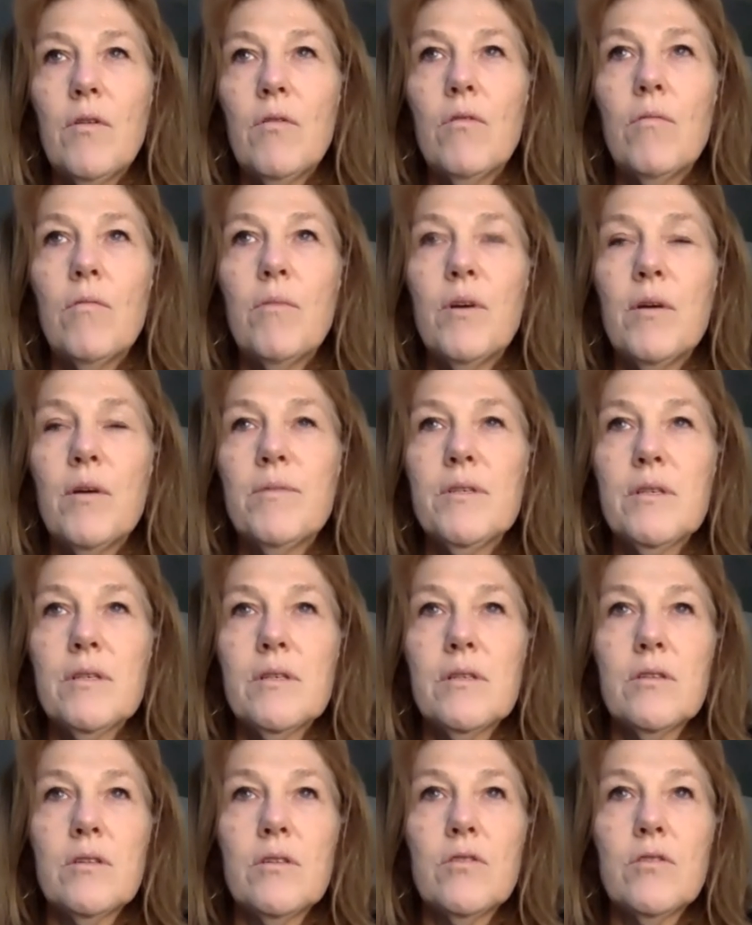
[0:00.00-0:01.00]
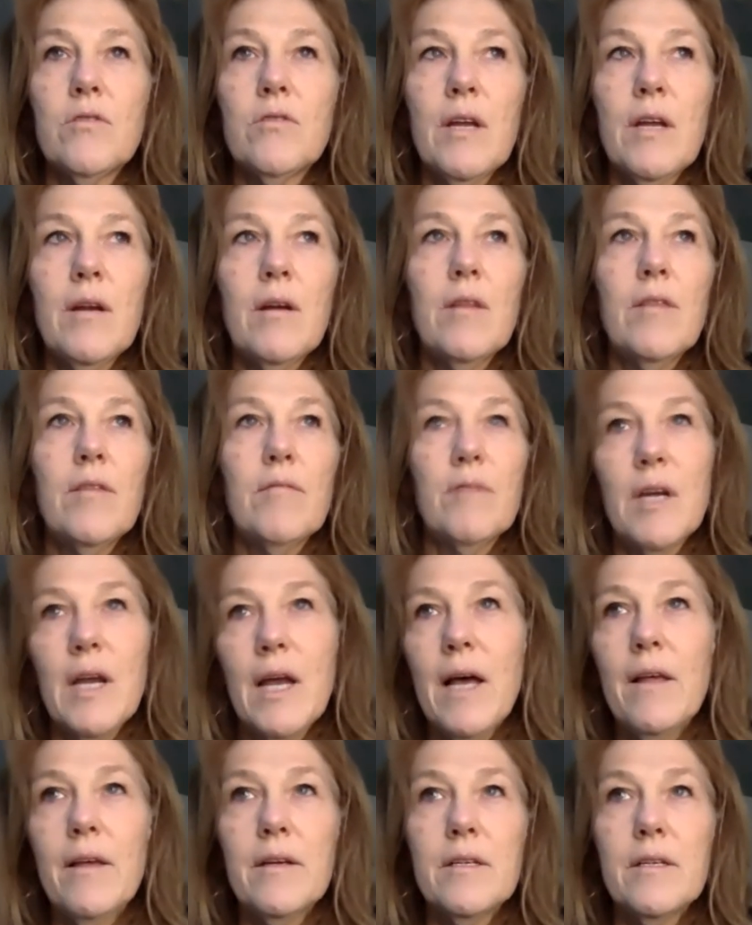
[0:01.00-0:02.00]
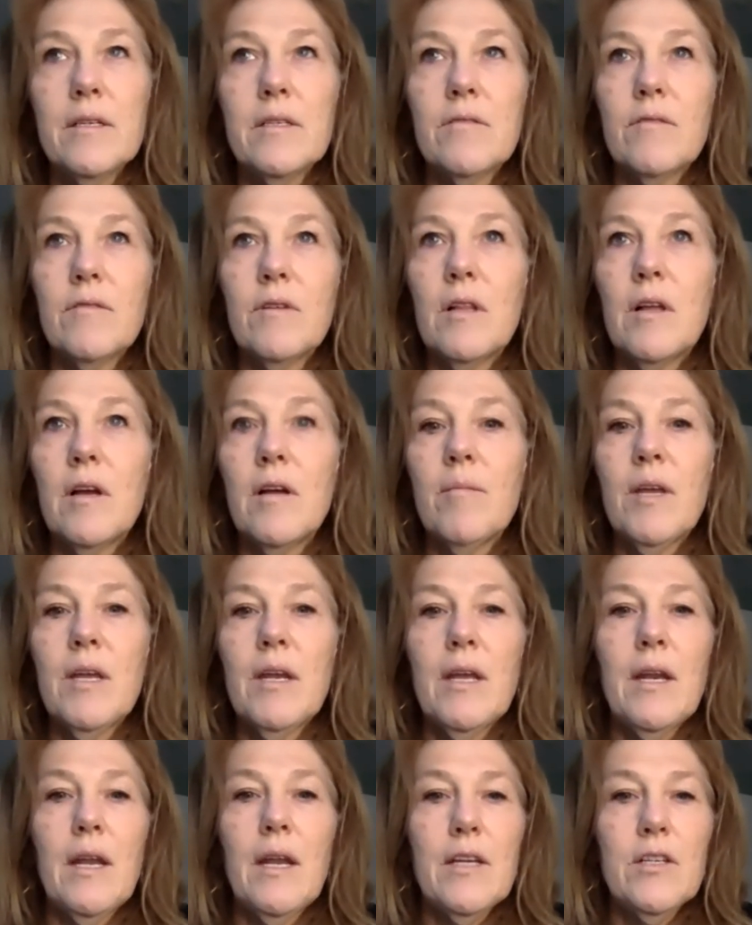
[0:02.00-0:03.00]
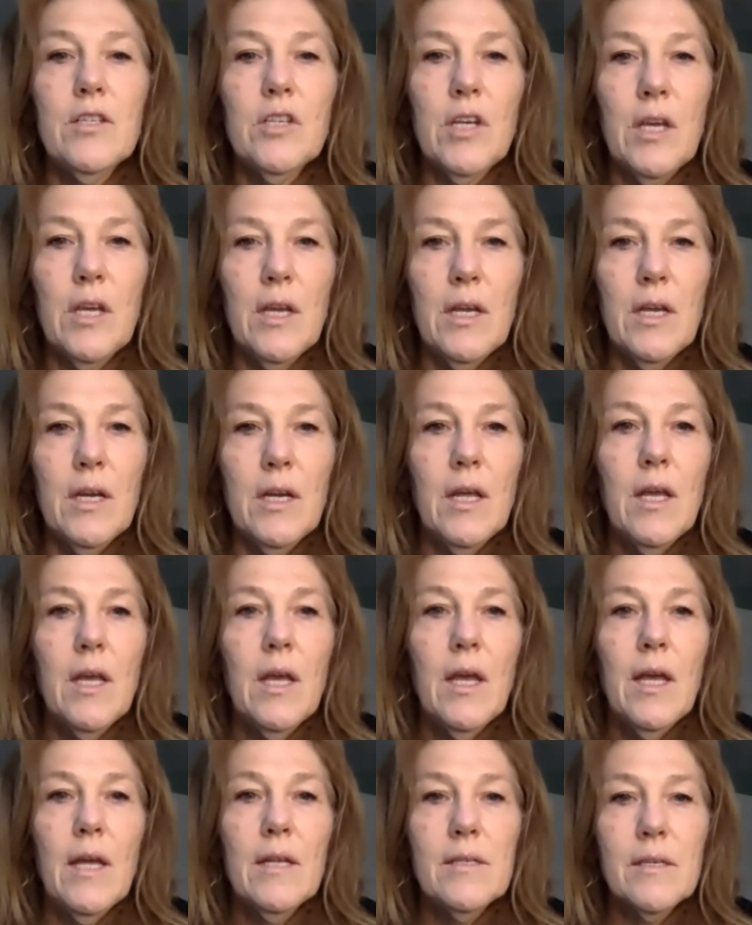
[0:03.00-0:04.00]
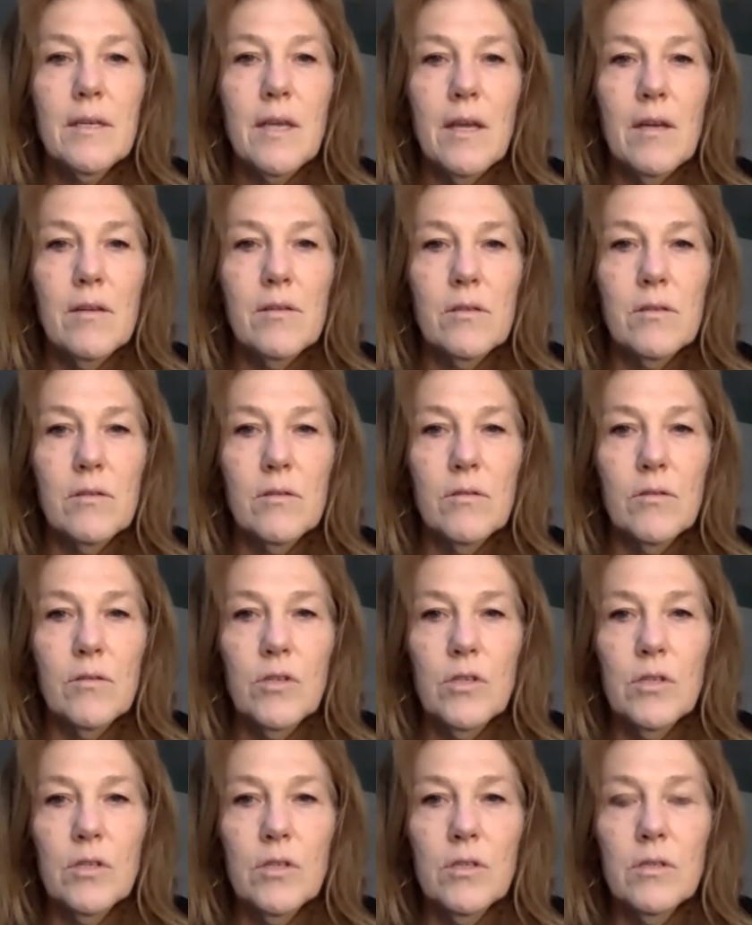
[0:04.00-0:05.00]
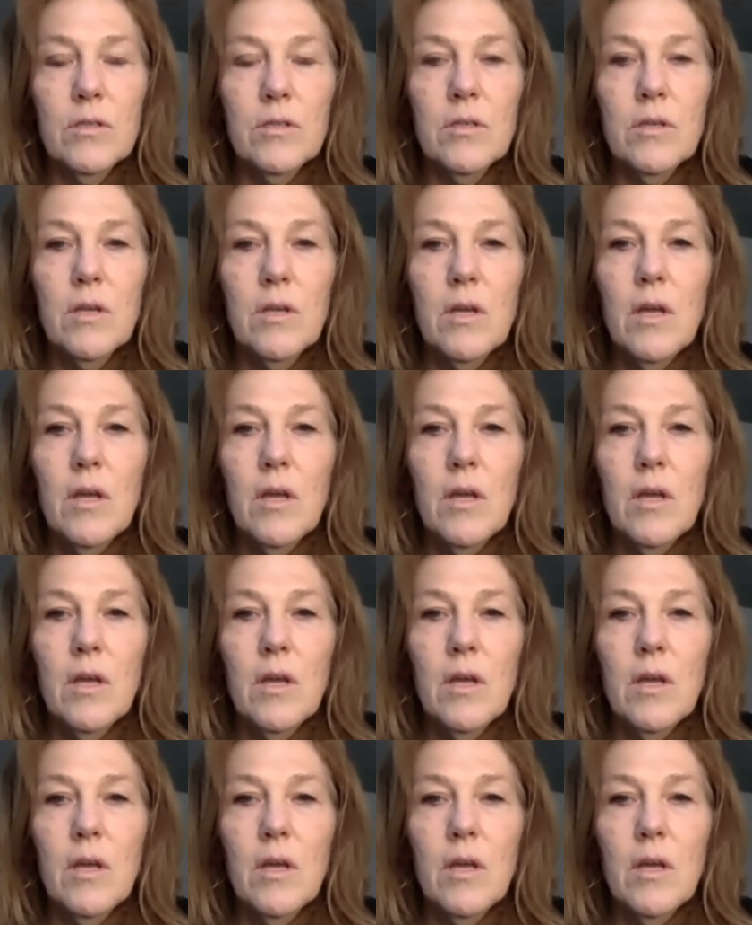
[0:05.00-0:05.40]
whole purpose is to train on the realities of climate and educate and scale solutions.